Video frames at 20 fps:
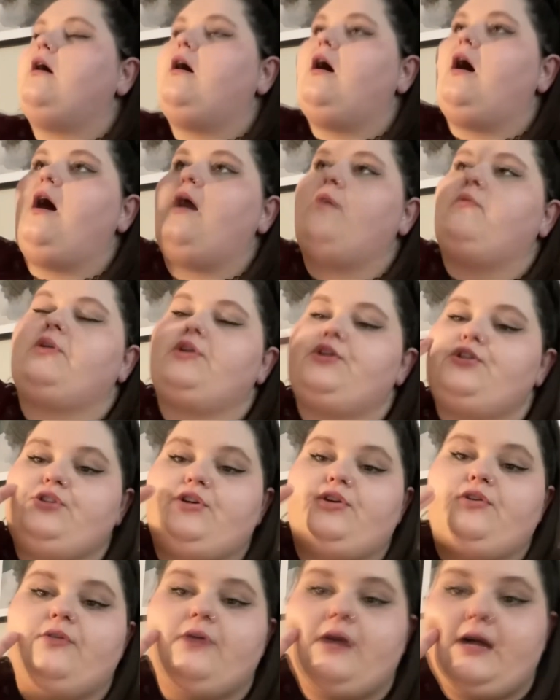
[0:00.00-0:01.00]
I want to show
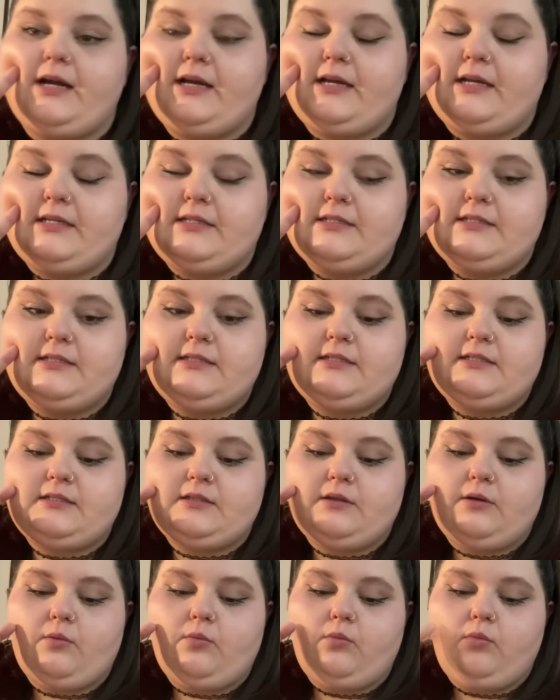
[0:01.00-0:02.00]
you guys
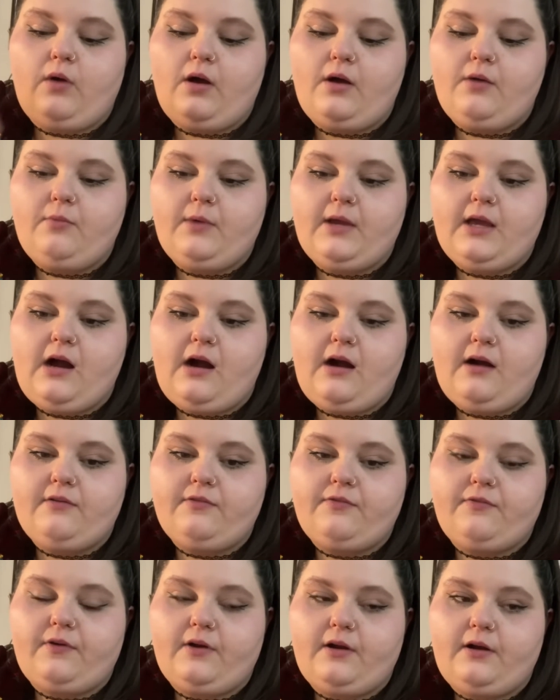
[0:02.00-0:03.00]
what we got
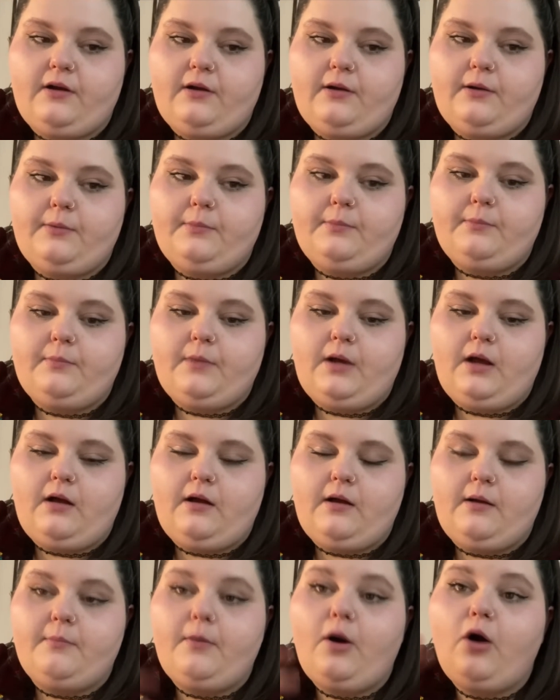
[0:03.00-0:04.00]
from
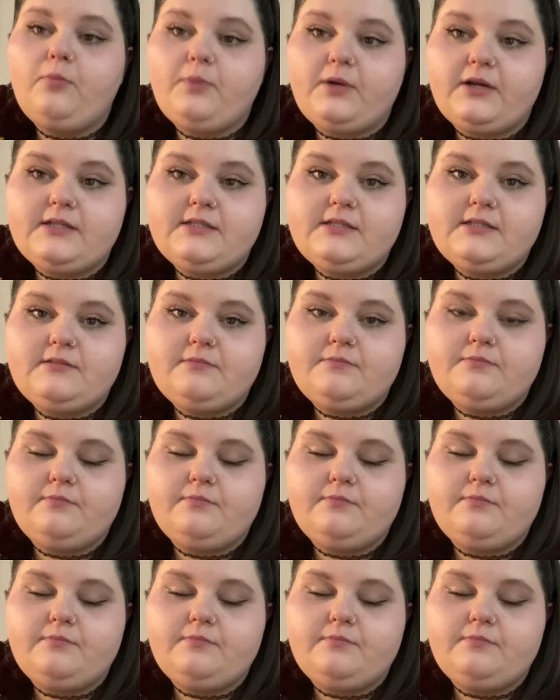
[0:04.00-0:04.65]
Home Goods